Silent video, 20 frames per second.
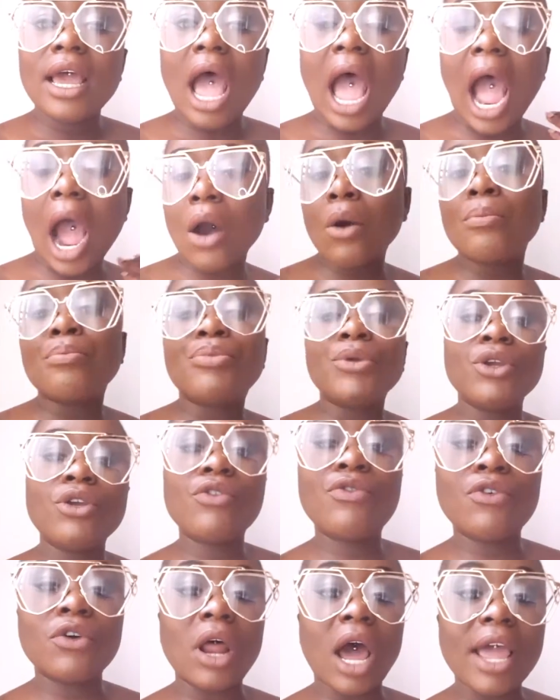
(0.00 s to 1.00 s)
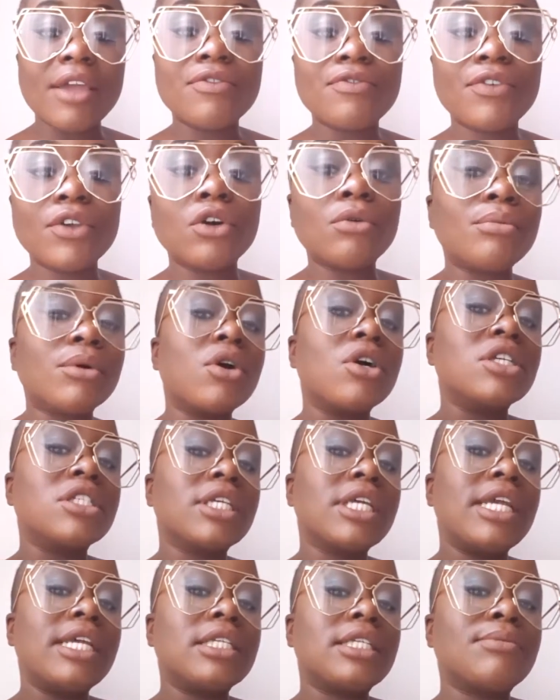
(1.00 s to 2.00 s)
how beautiful I feel,
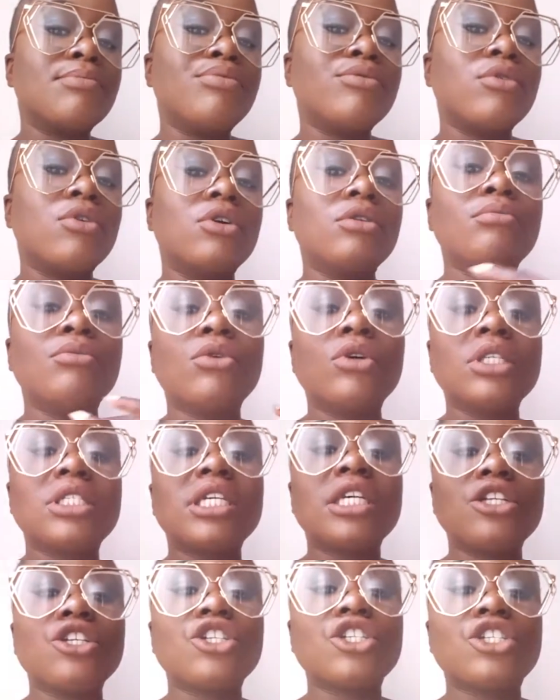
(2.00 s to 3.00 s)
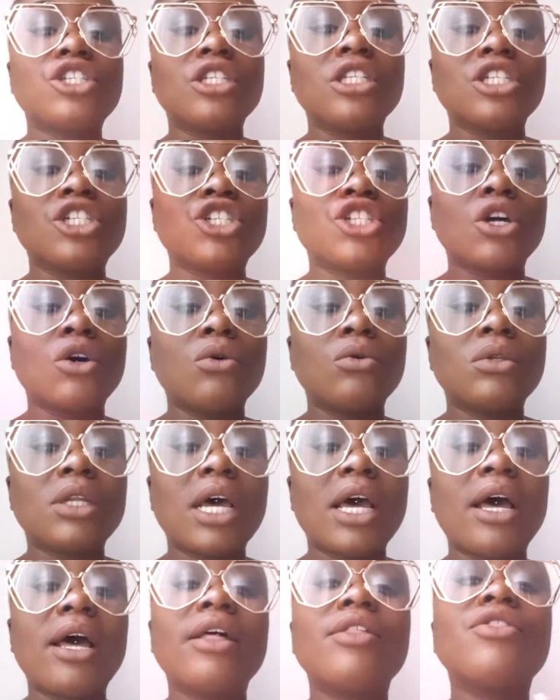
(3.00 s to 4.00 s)
because it's brought more attention to the
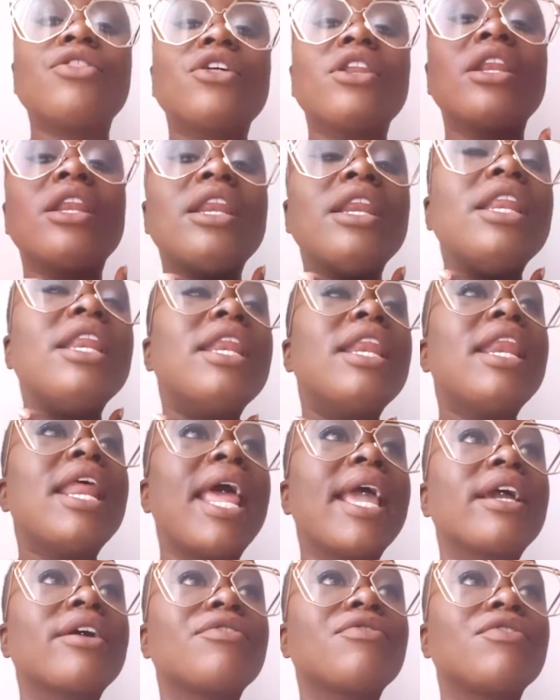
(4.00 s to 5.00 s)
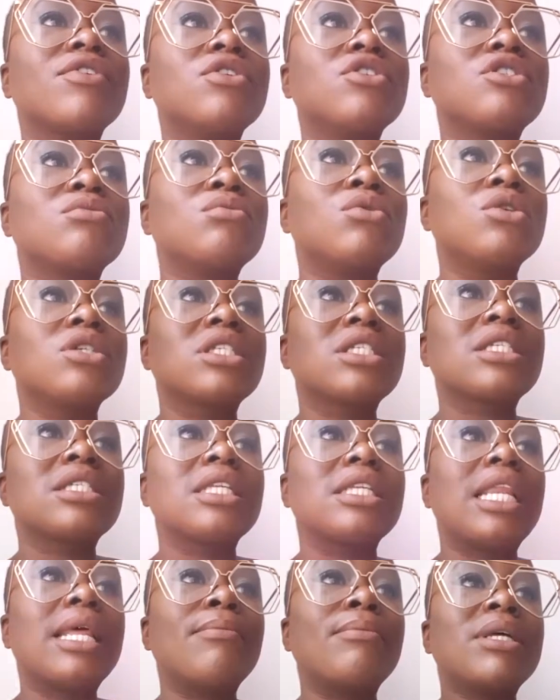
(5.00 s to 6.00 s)
shoulder, the neck feels more
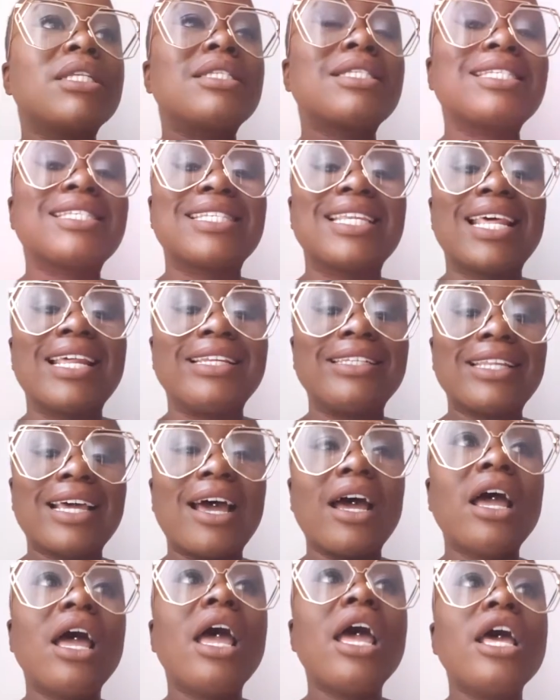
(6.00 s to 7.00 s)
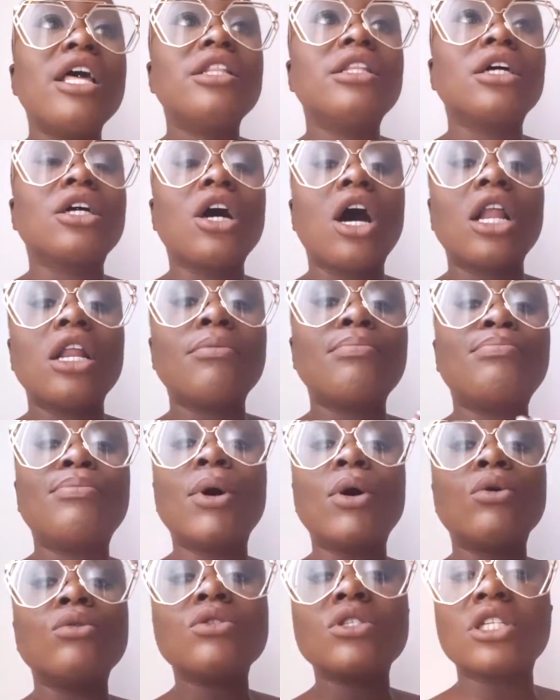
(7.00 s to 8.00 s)
slim and slender, the
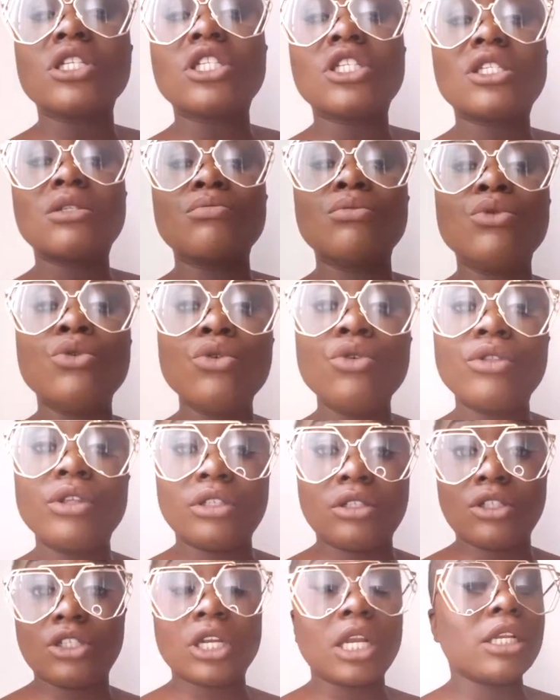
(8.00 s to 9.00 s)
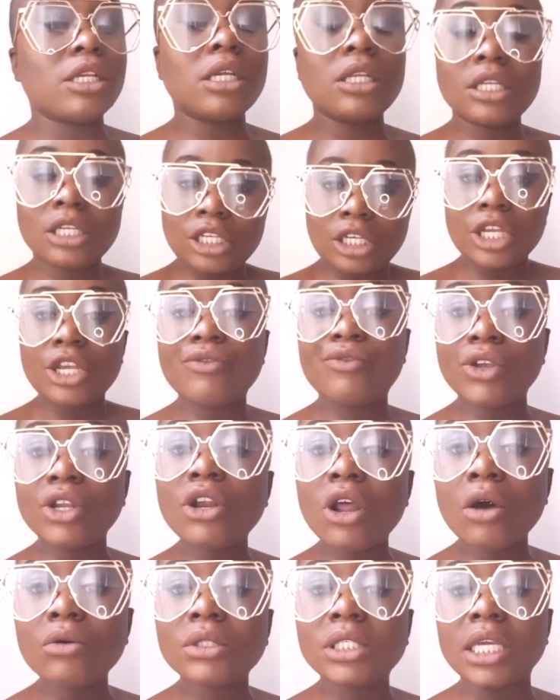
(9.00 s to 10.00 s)
collarbones are smooth, and if
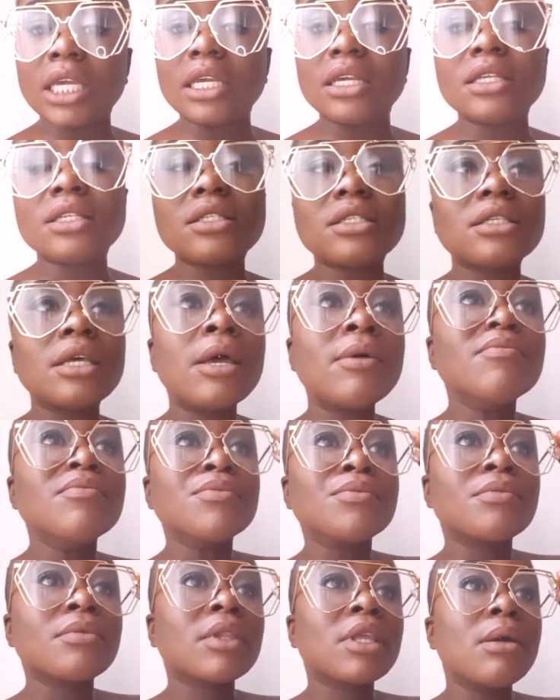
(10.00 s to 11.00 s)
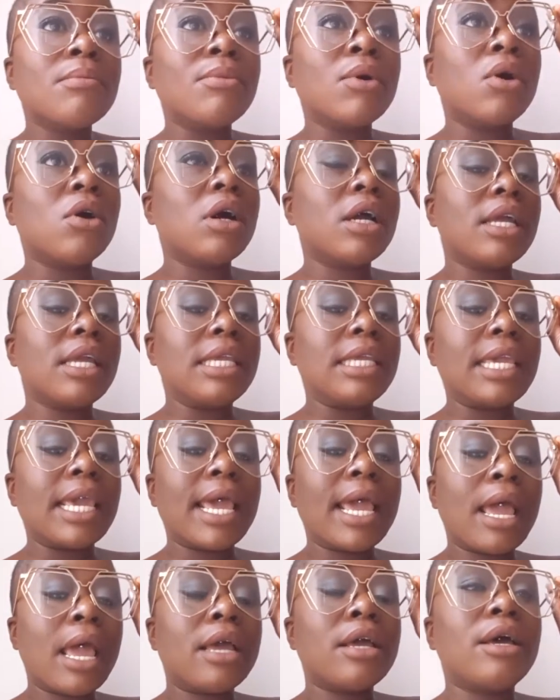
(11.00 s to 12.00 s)
you notice. But
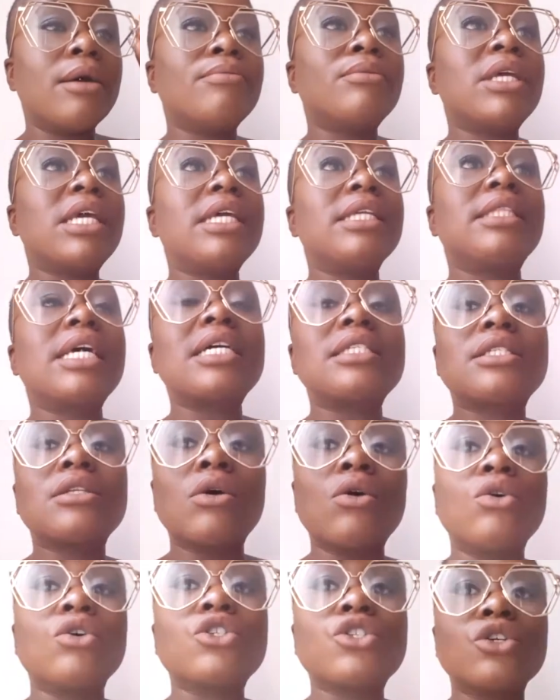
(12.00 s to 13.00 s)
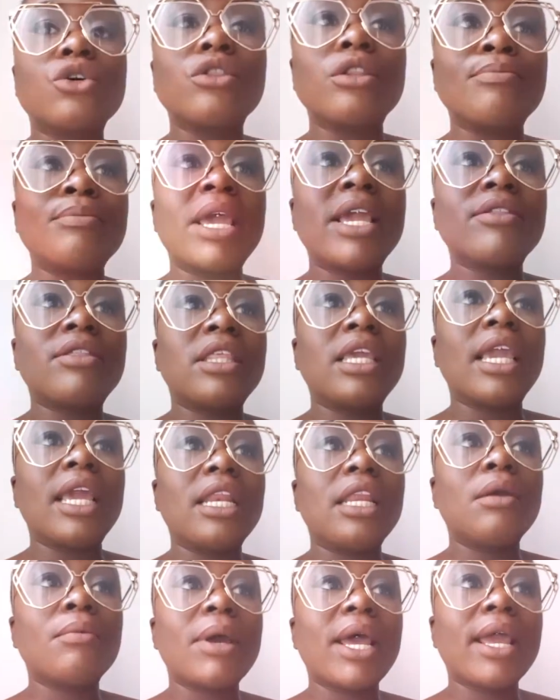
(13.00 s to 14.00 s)
yeah, that's also the main thing
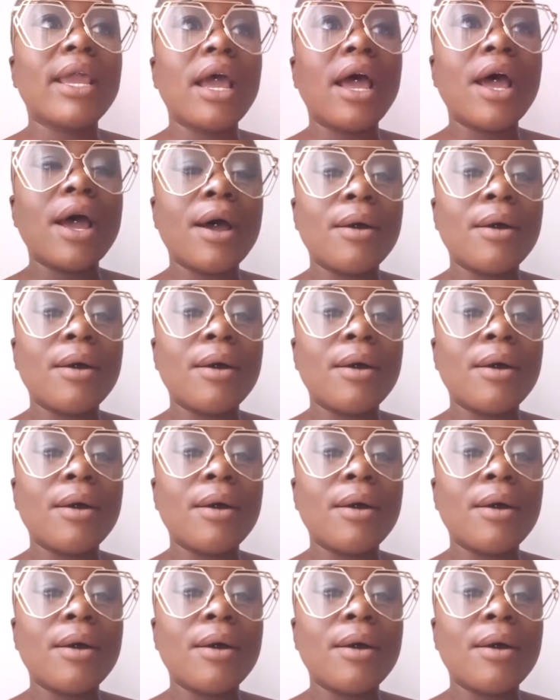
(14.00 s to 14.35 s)
anyway.